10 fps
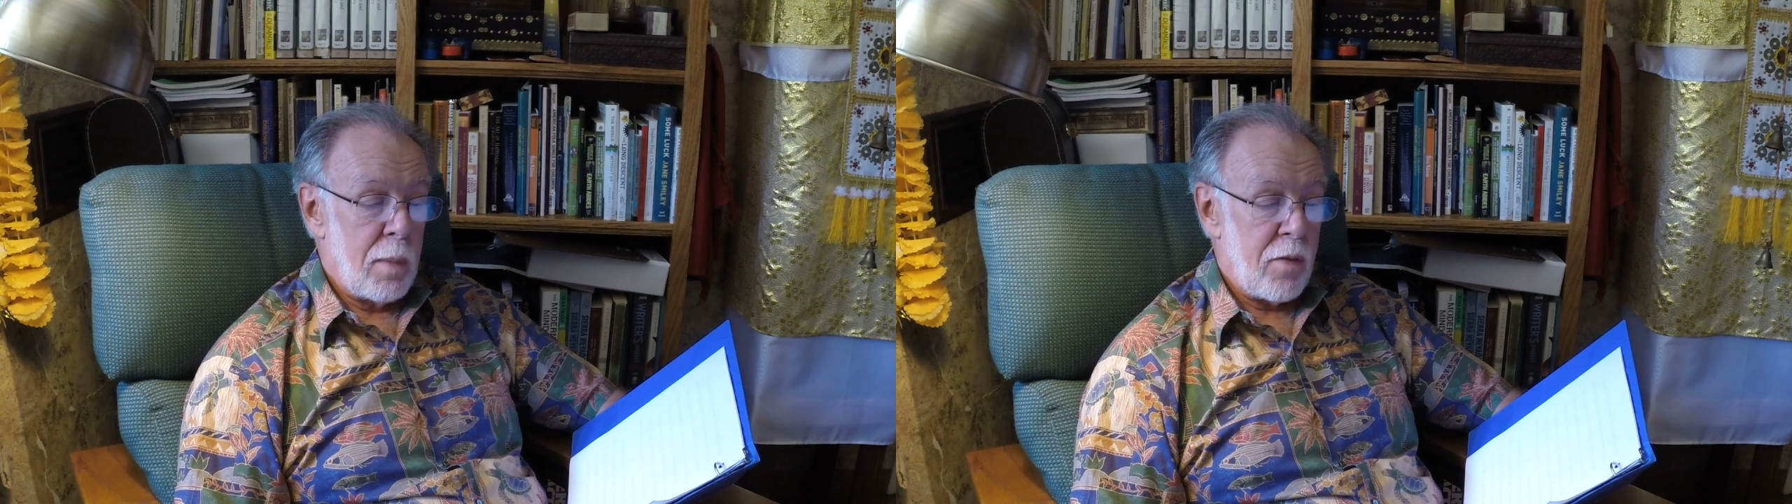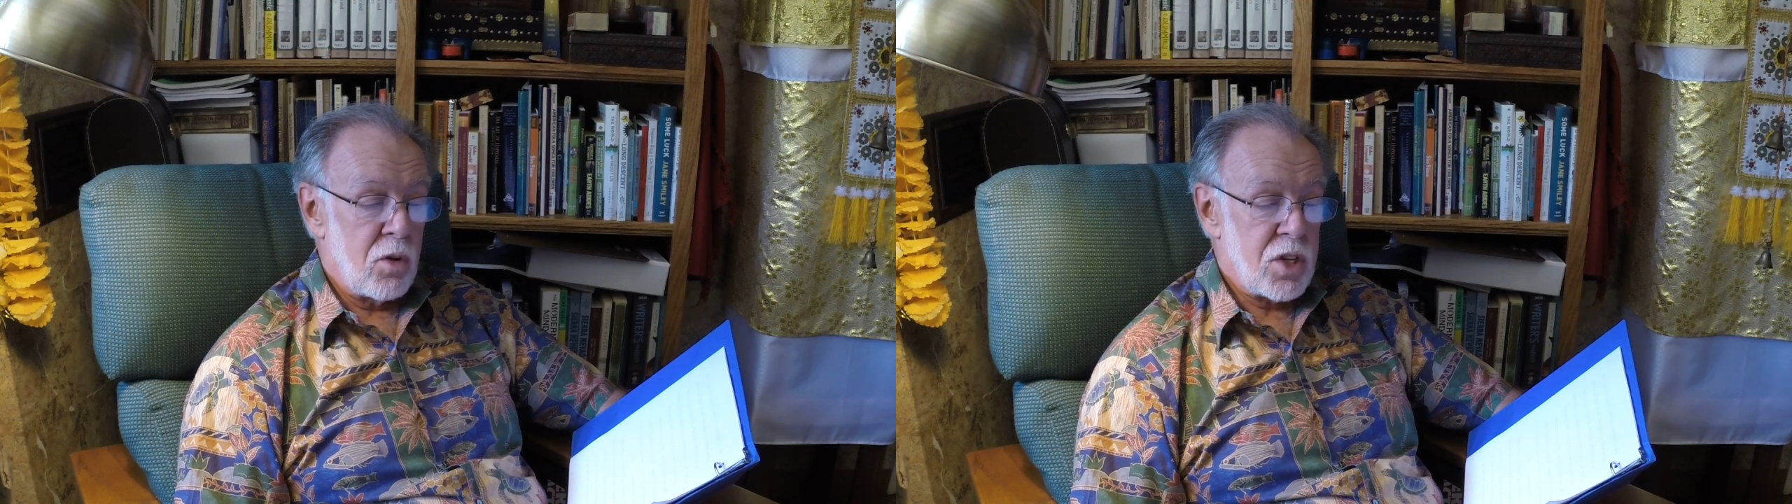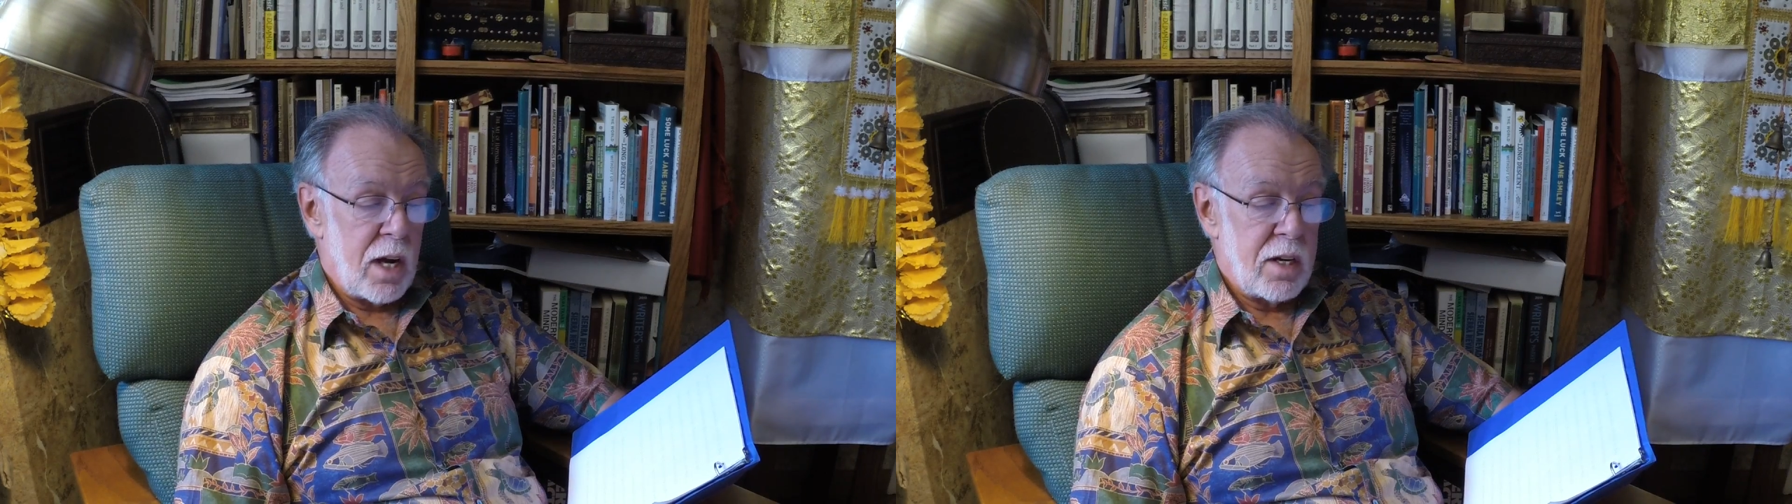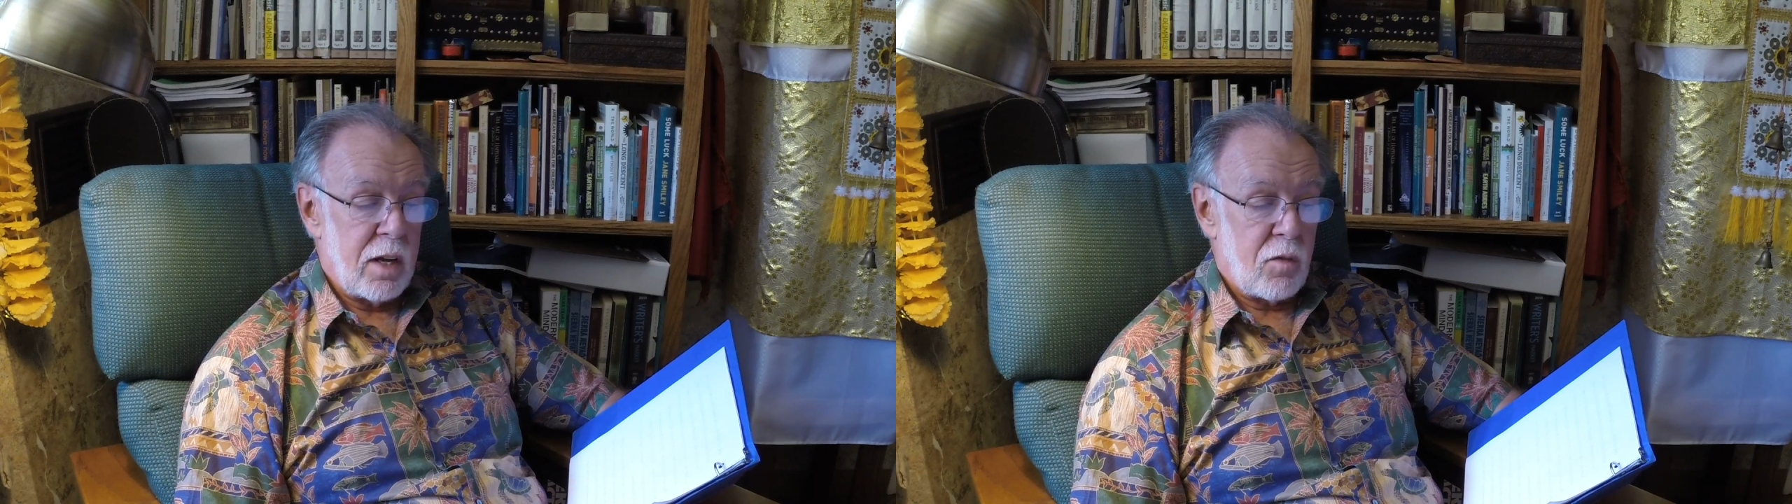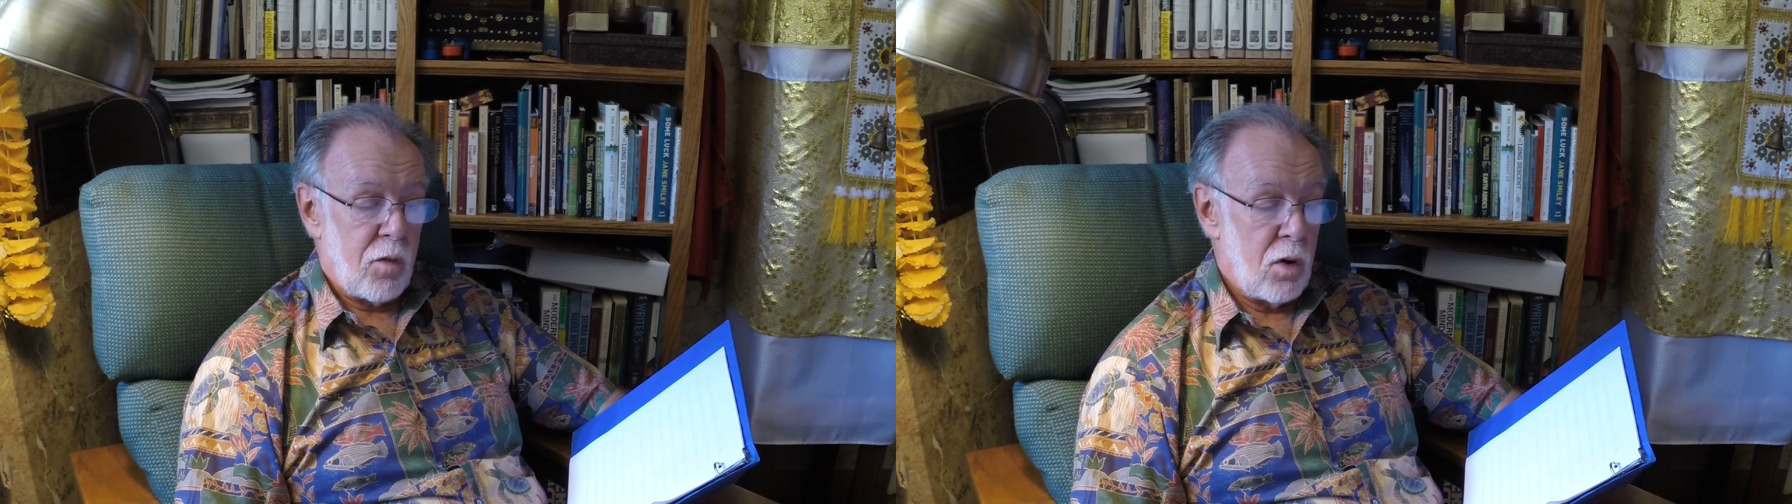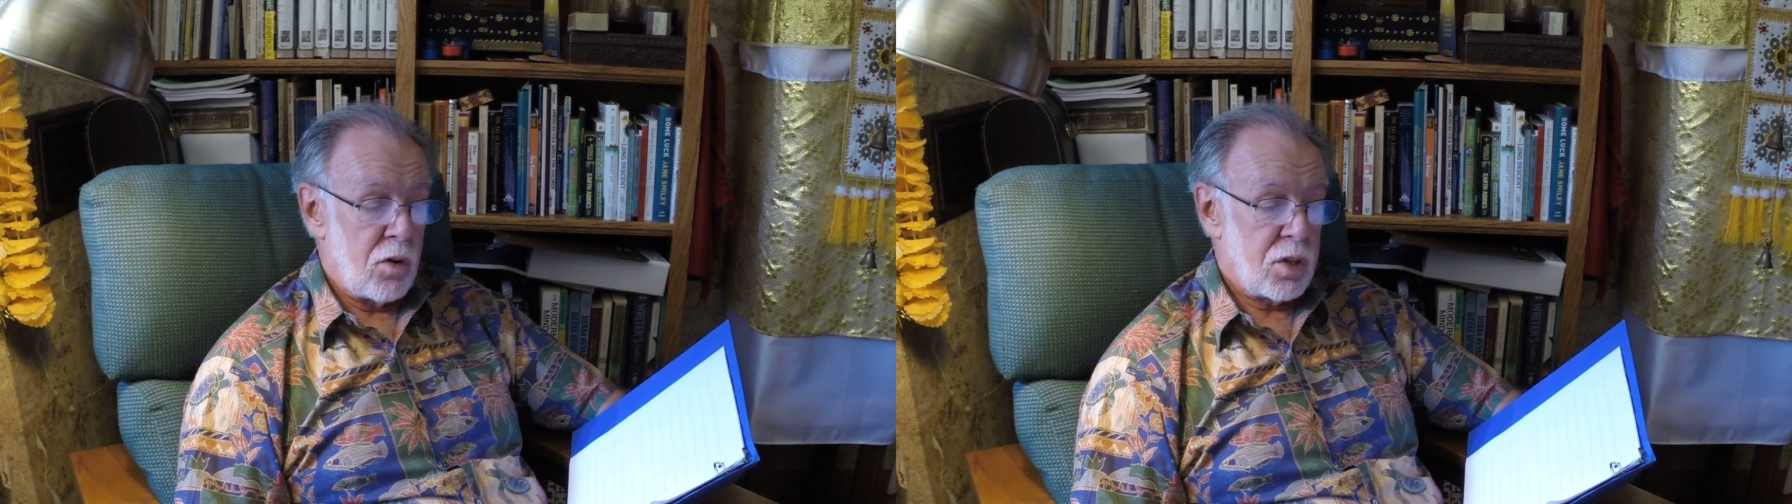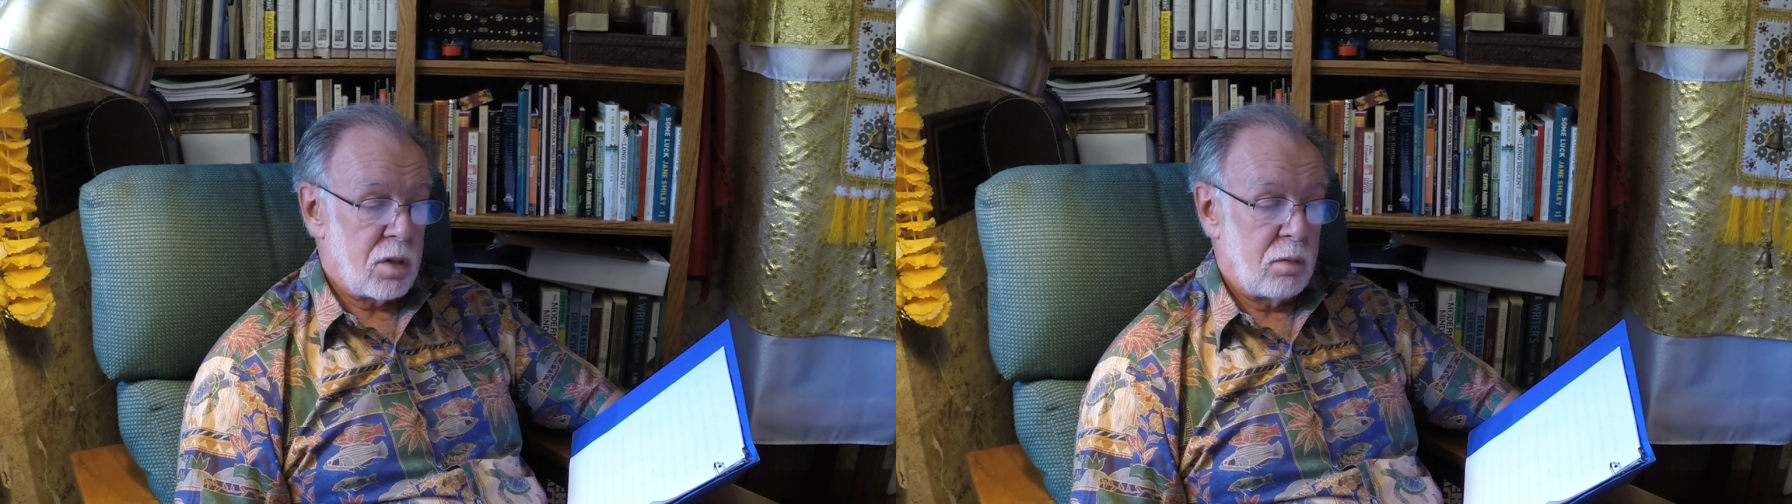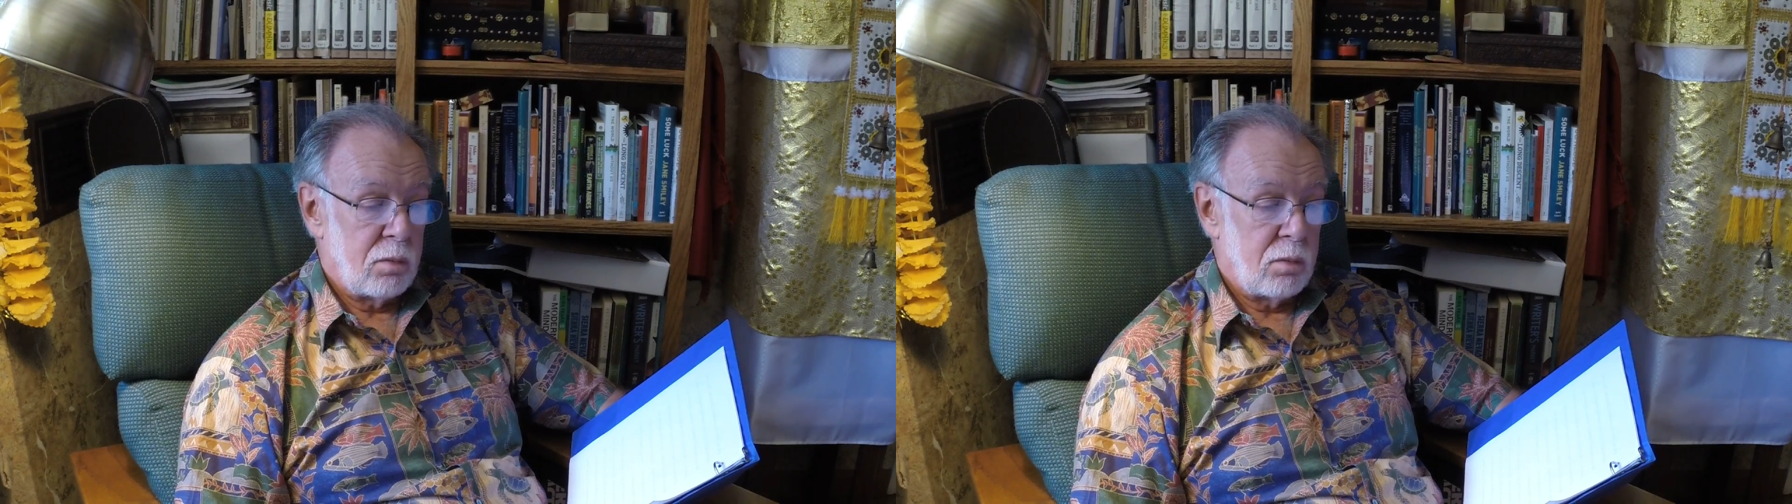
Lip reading: Mother's idea at first.